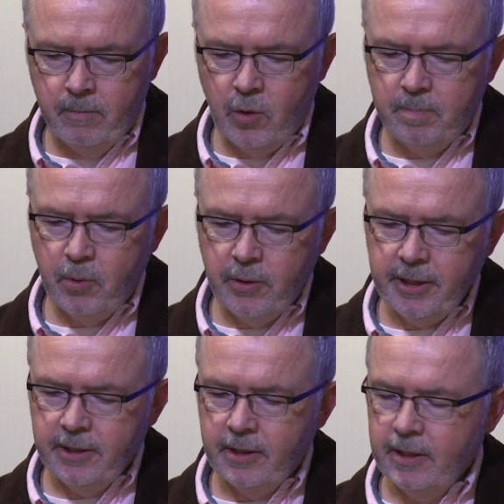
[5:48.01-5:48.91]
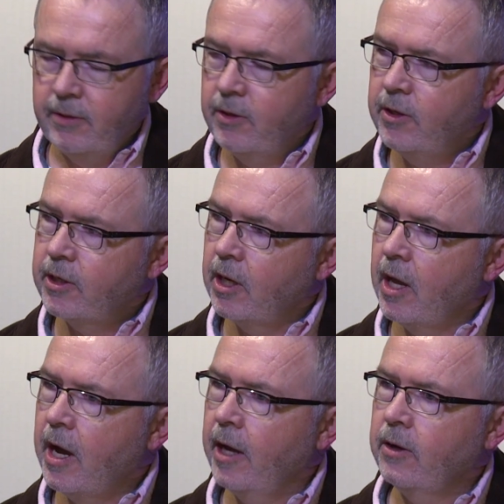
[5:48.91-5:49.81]
More pointedly, the
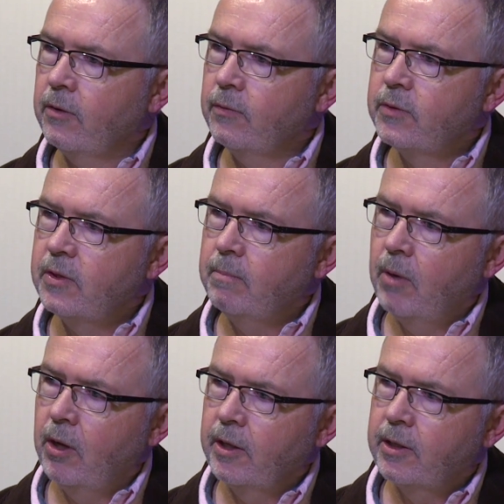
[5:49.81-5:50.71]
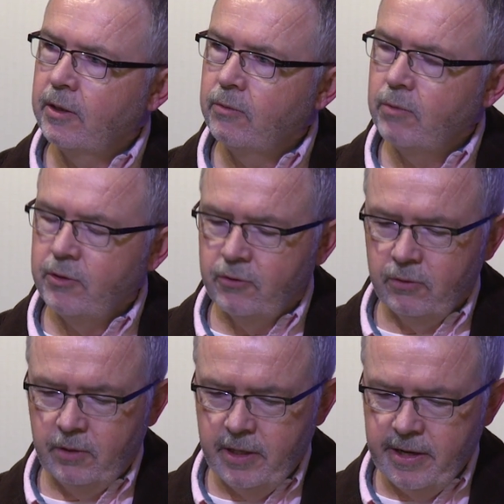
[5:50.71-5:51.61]
decline of symbolic and
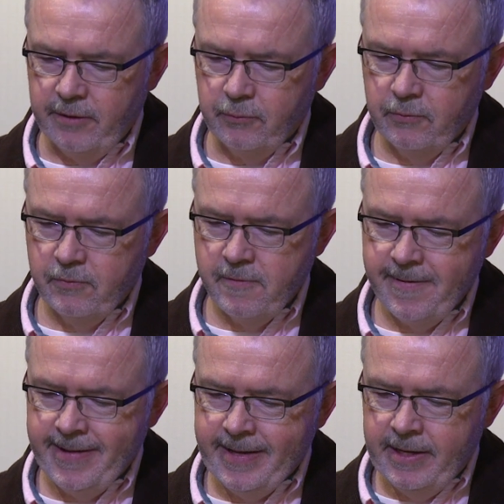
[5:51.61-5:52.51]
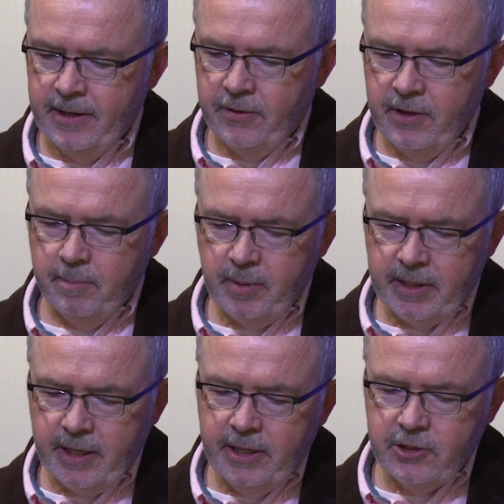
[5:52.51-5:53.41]
ritual life. The
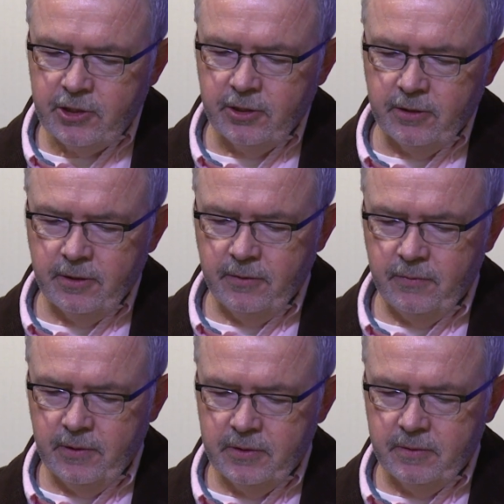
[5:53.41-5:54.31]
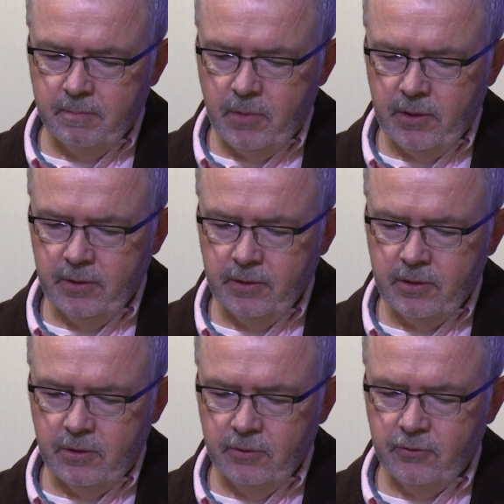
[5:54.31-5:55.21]
implication of this modern
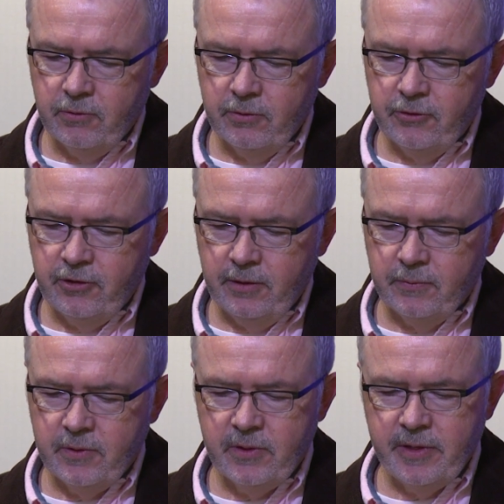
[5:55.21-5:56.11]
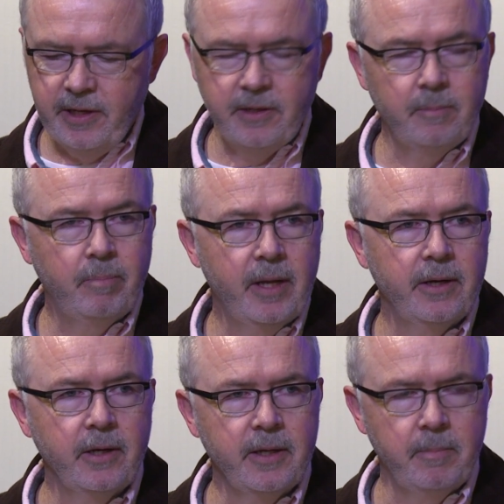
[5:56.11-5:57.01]
cultural shift, stated
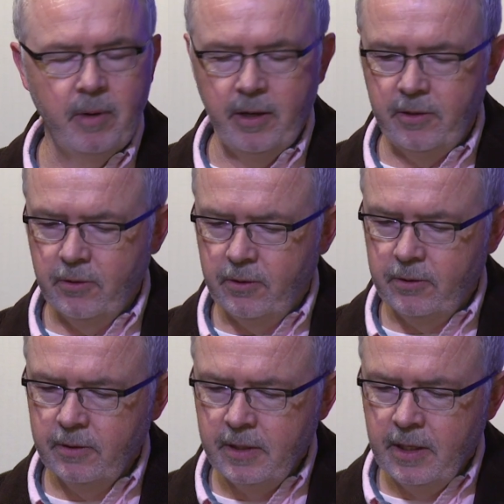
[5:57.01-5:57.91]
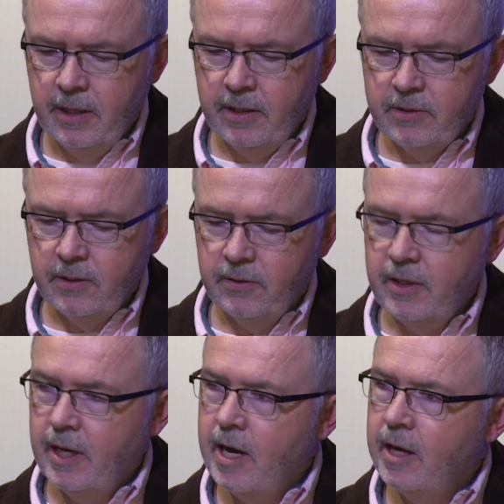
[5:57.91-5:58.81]
bluntly by Jung, is that
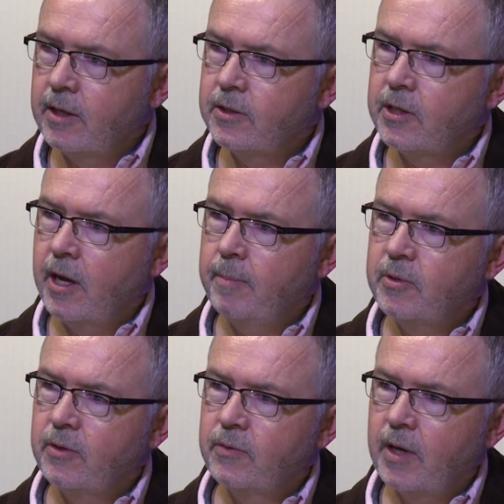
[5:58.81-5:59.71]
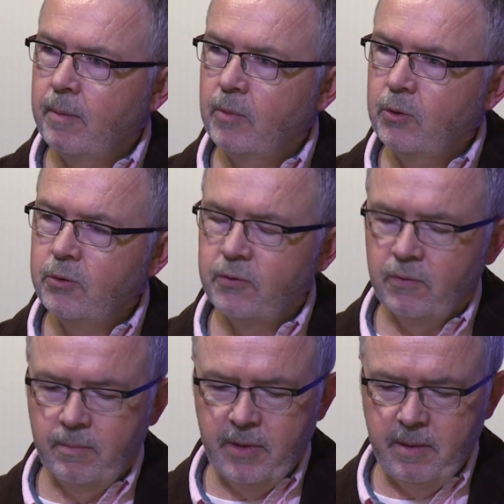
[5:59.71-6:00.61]
the archetypes have come loose
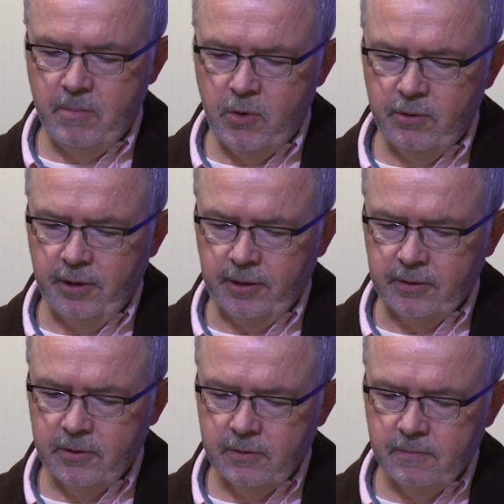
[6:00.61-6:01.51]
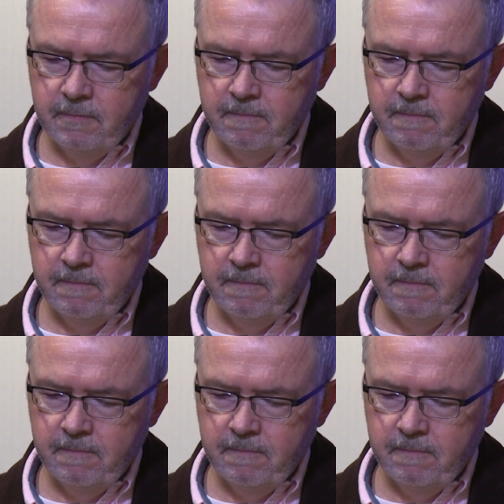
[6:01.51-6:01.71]
from their moorings,